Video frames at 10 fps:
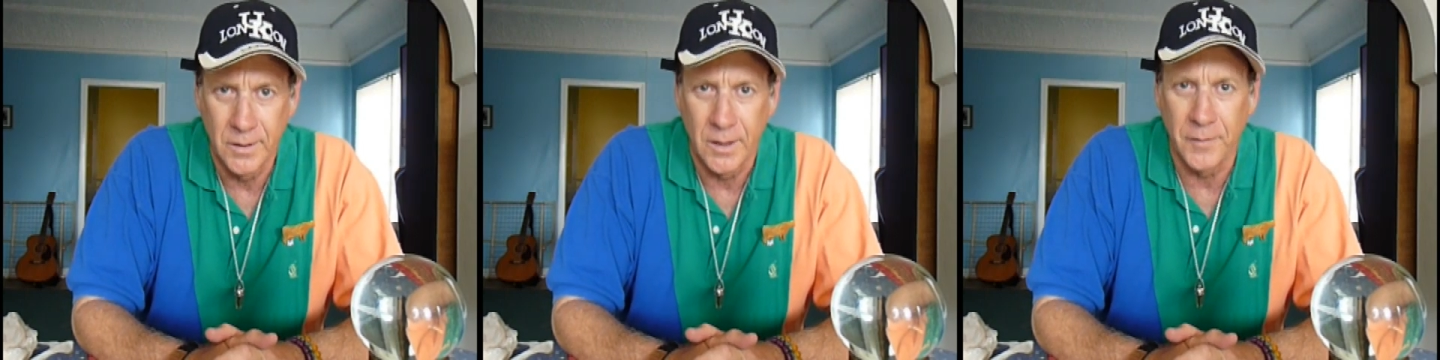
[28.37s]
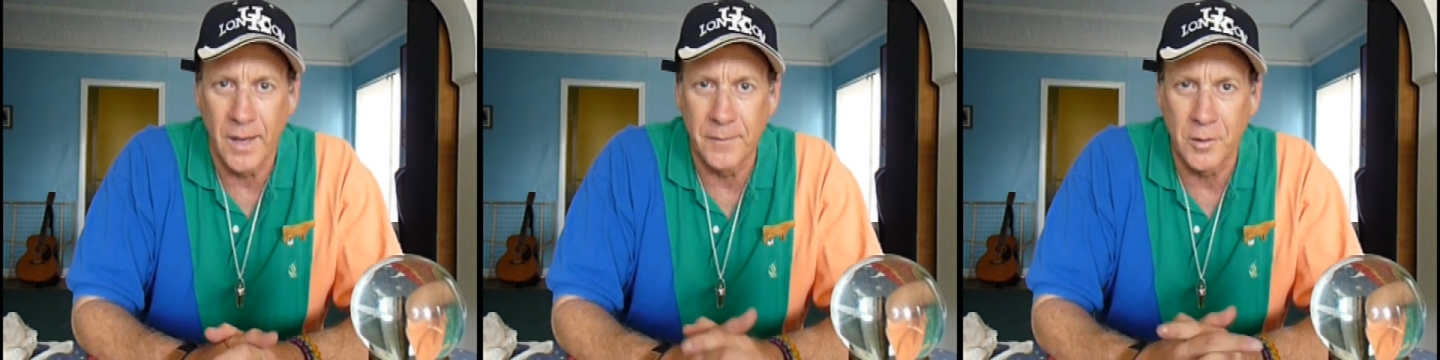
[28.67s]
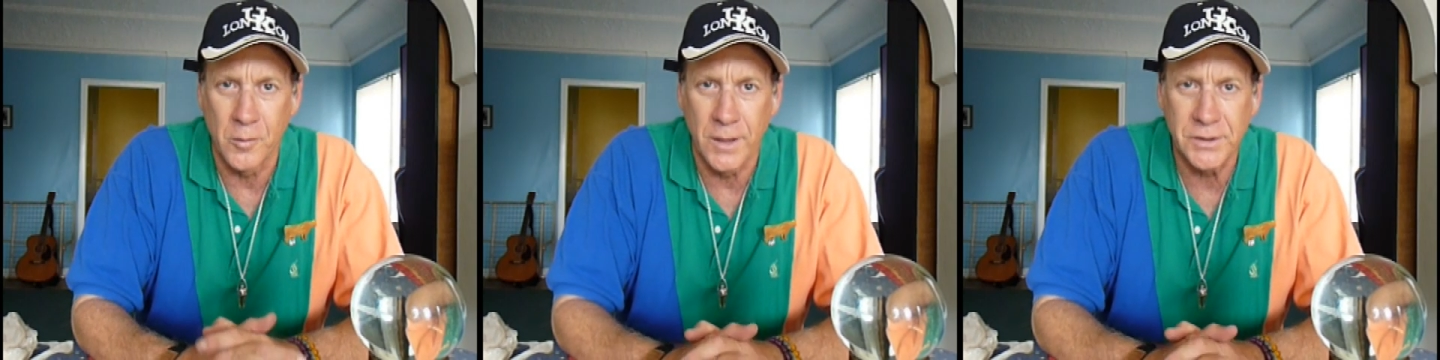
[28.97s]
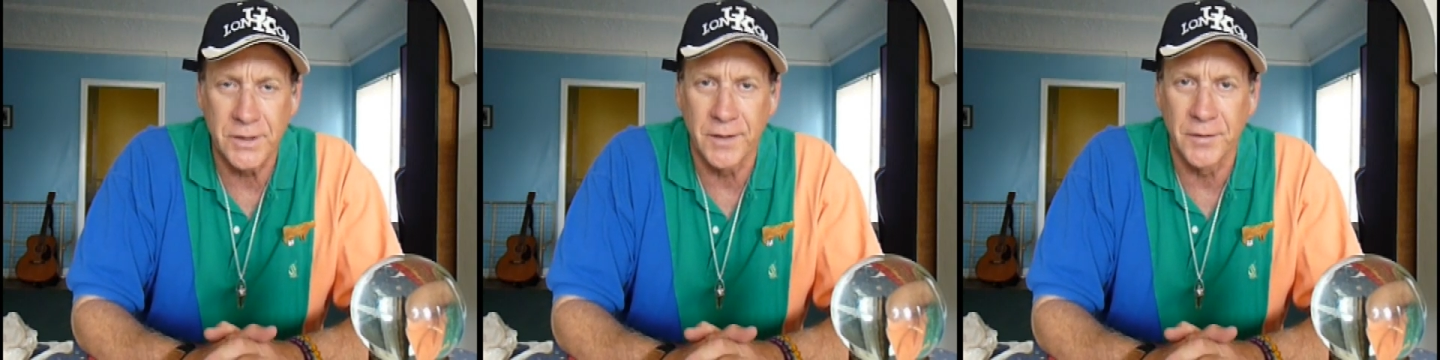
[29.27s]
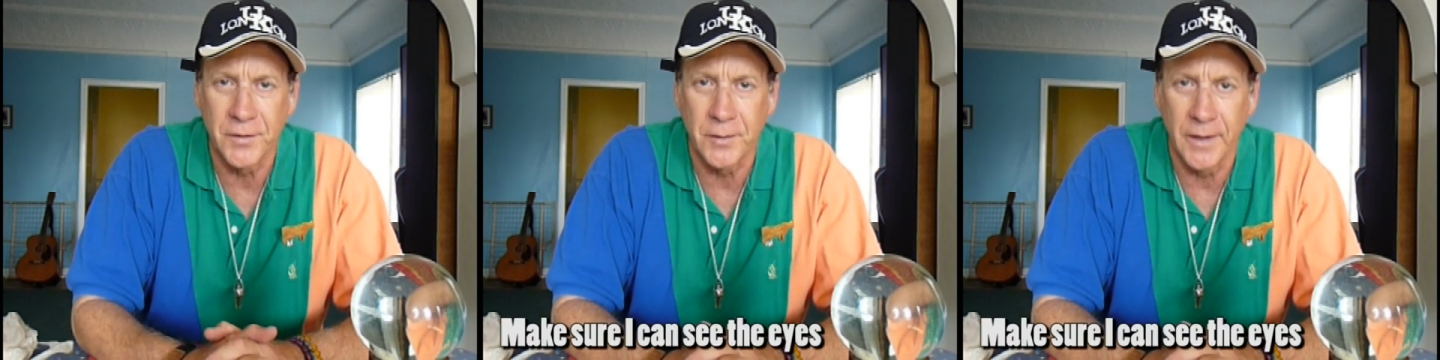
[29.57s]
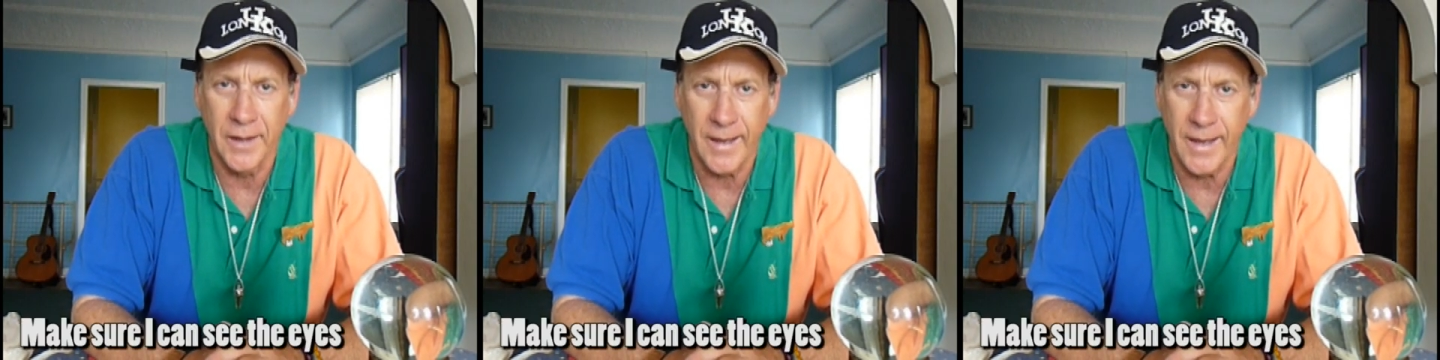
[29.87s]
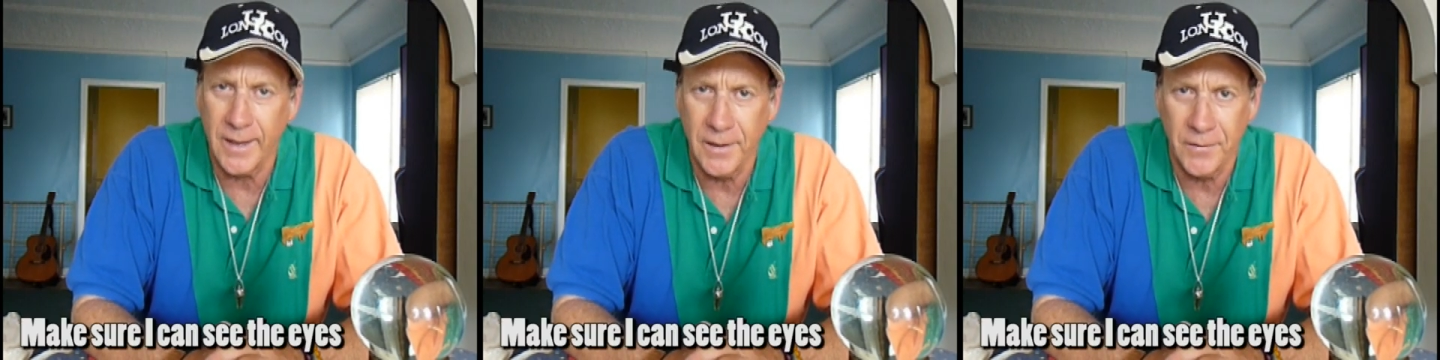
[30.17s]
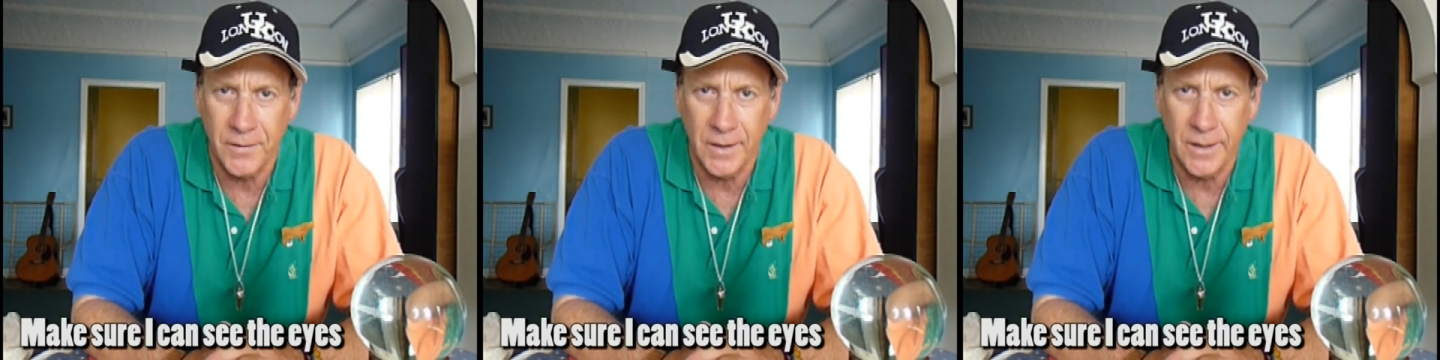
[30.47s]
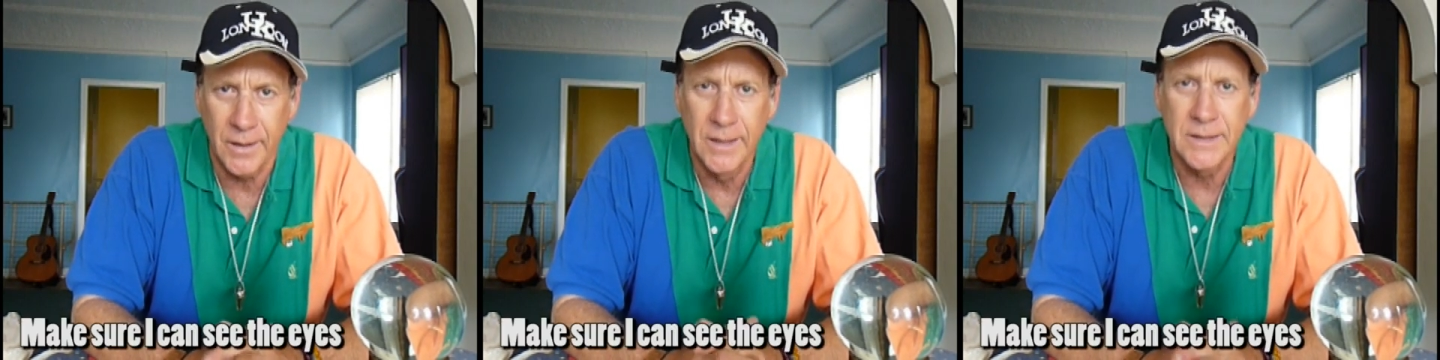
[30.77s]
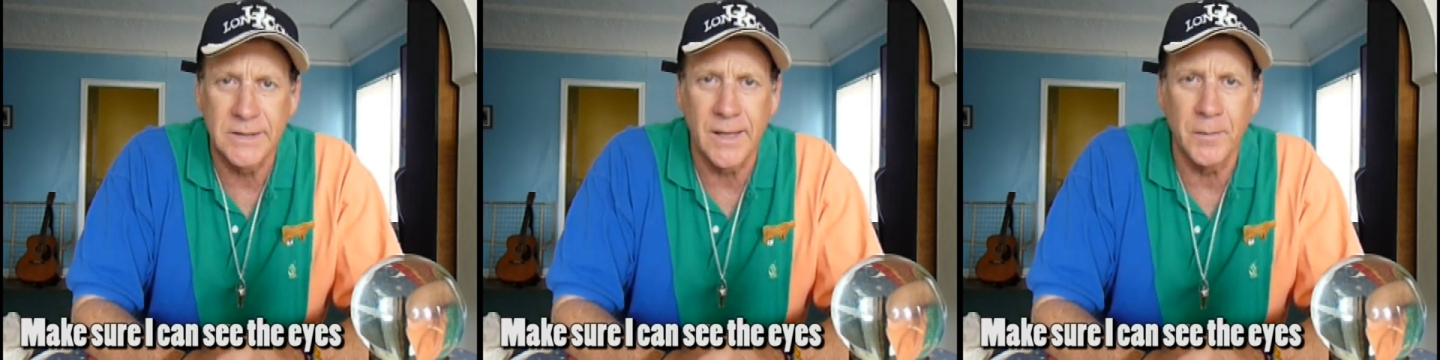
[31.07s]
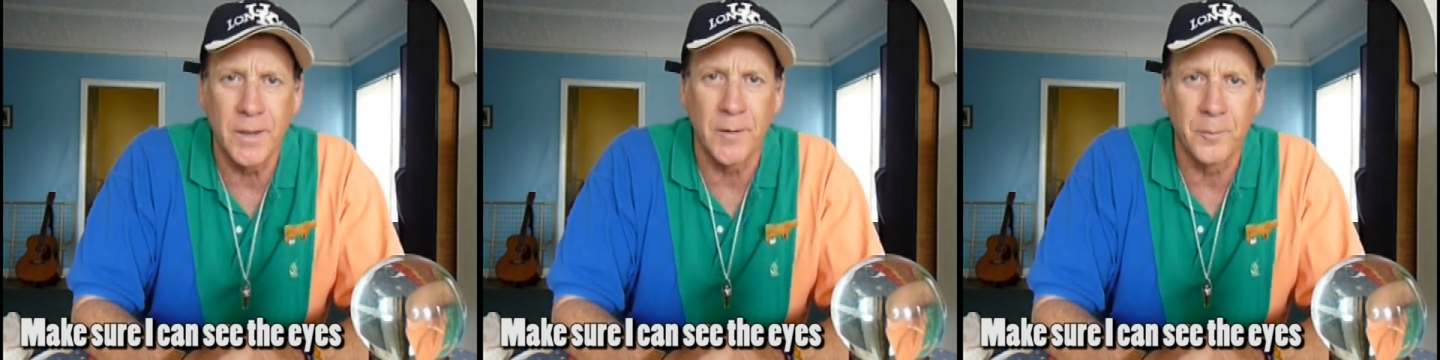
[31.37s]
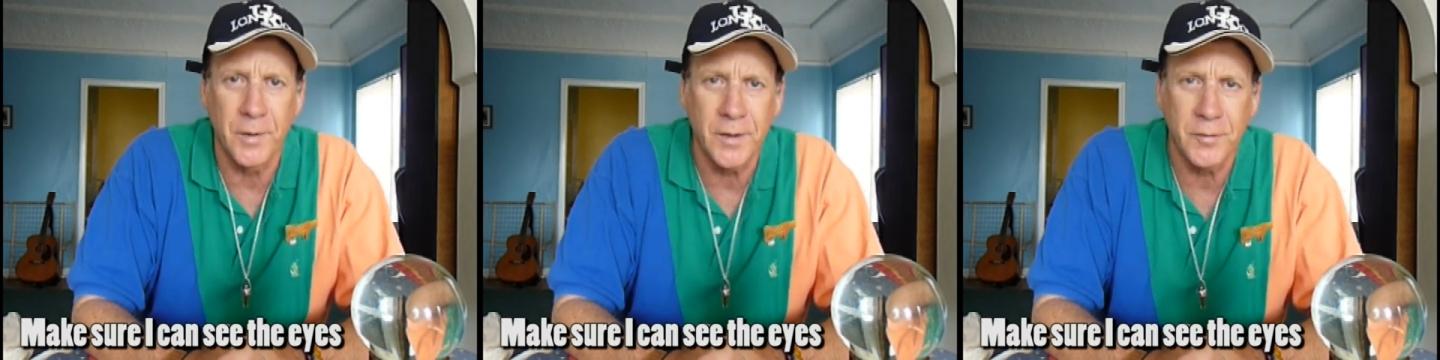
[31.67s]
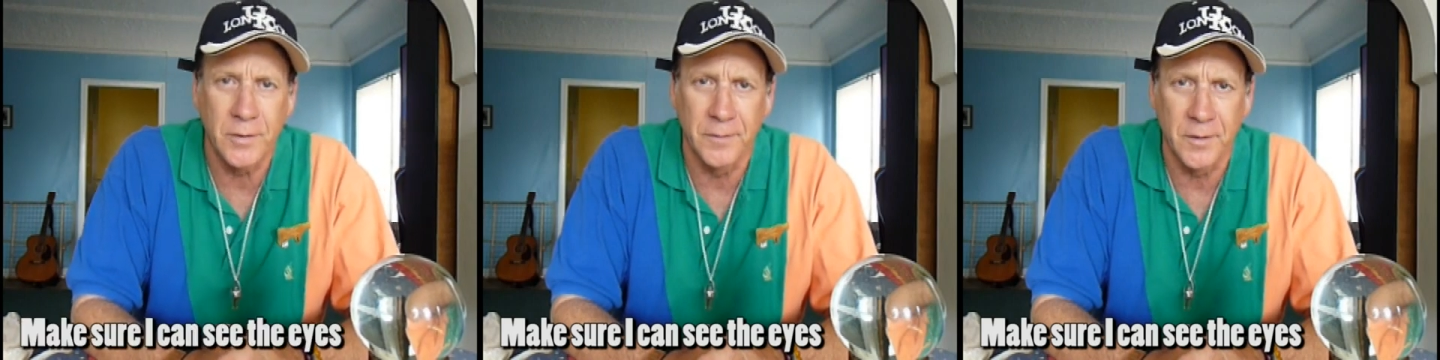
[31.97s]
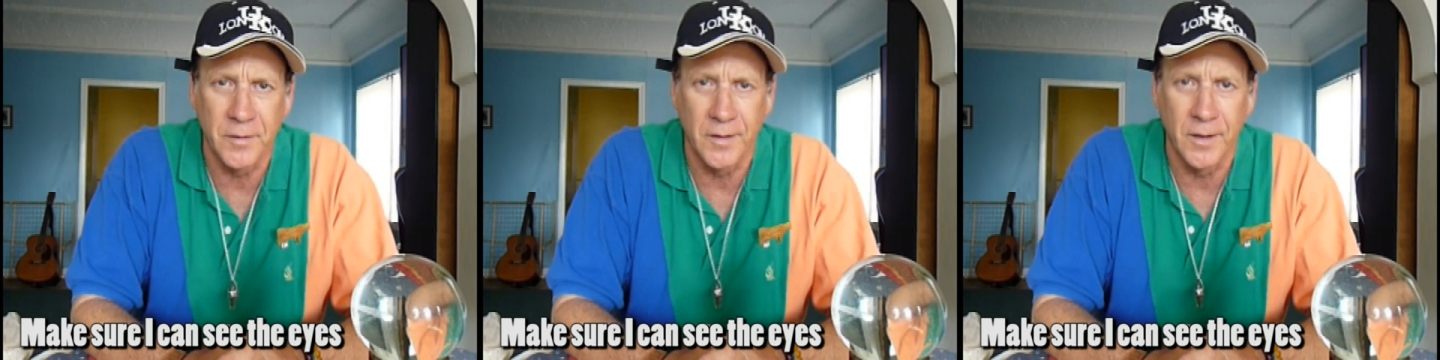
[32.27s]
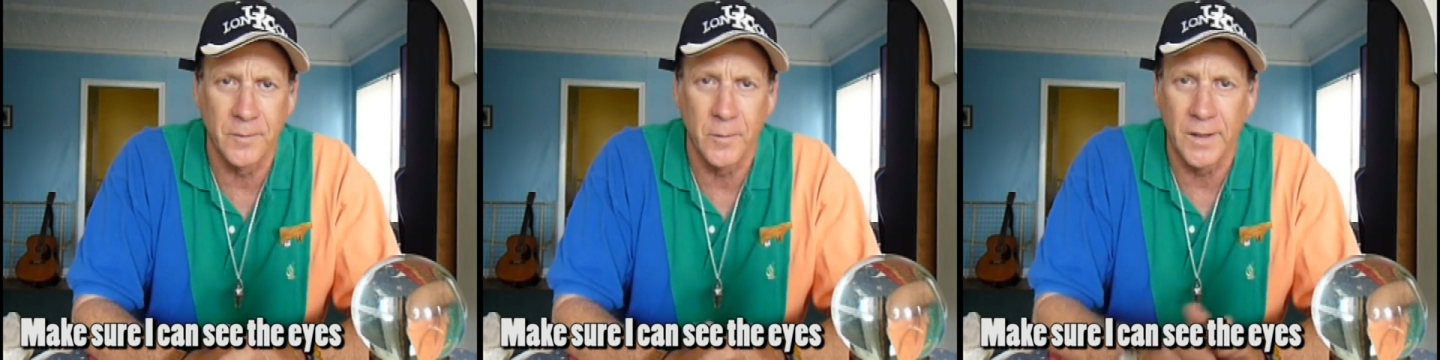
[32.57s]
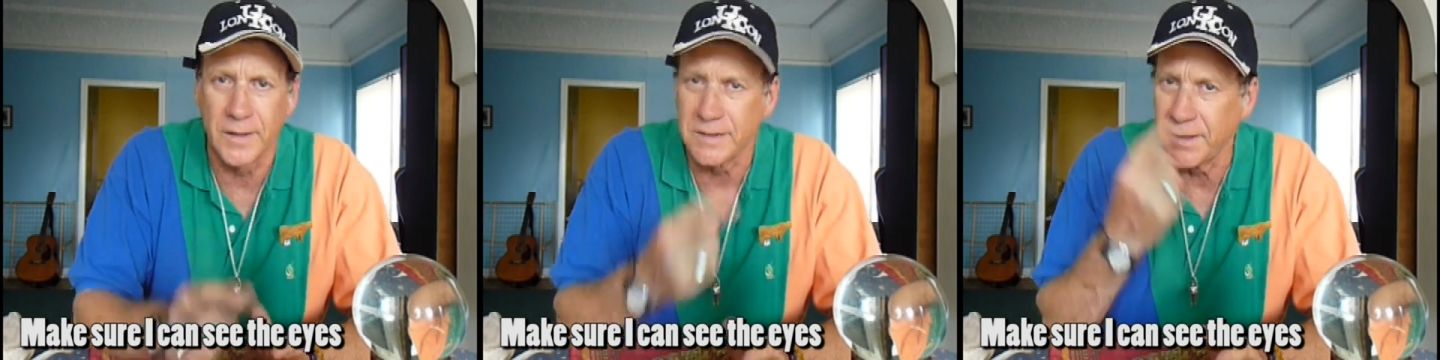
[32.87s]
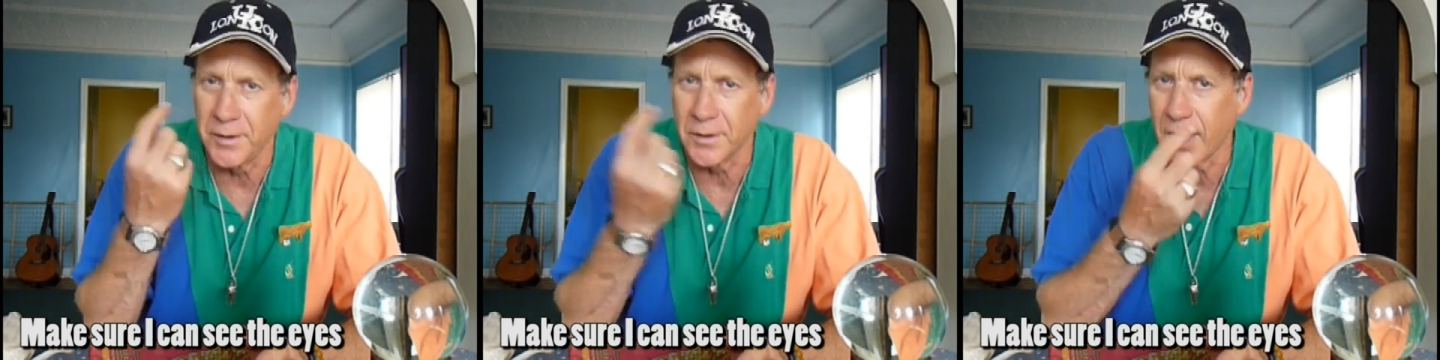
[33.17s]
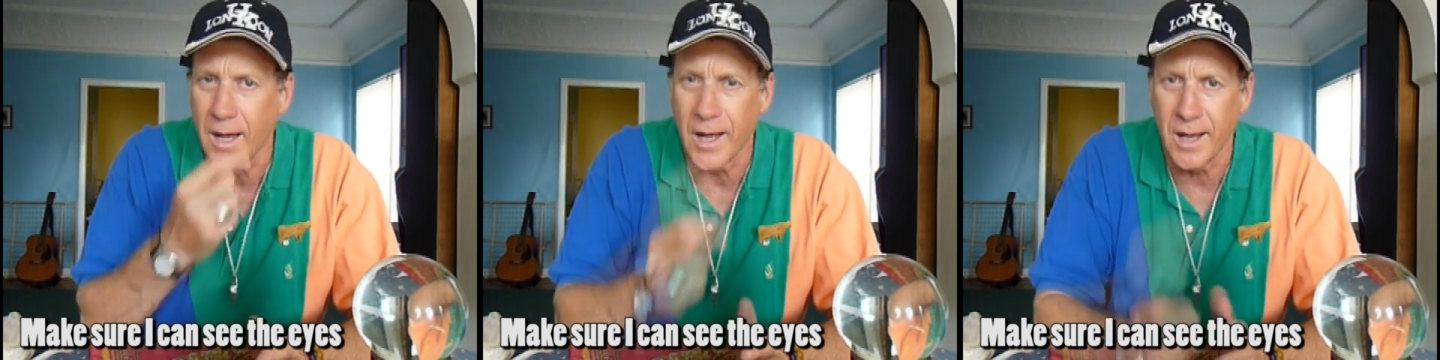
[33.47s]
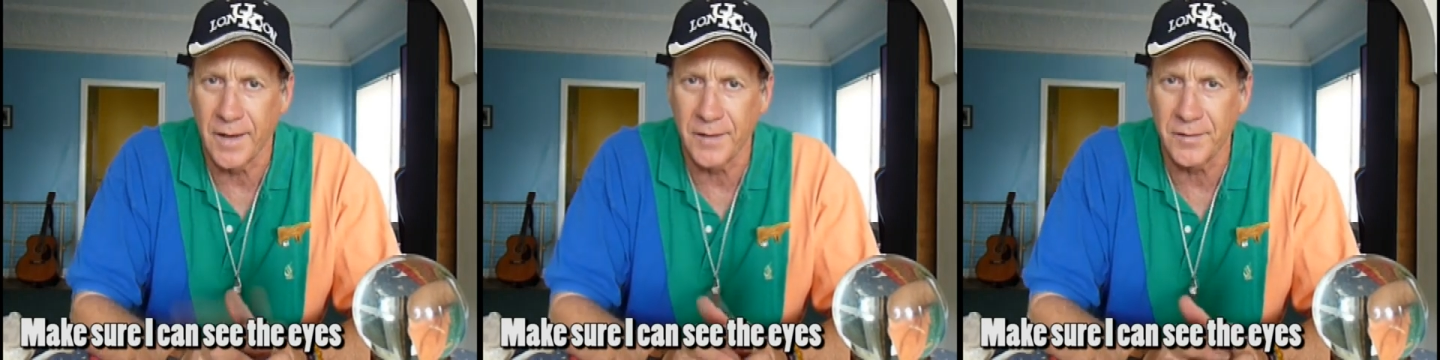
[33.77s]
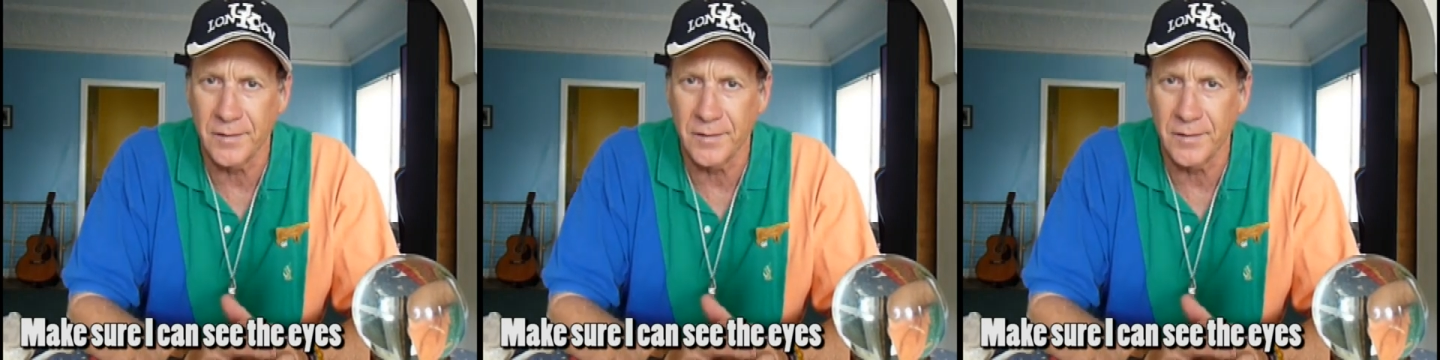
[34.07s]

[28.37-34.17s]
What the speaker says: If you have a question concerning anything, send me a picture of yourself where I can see your eyes,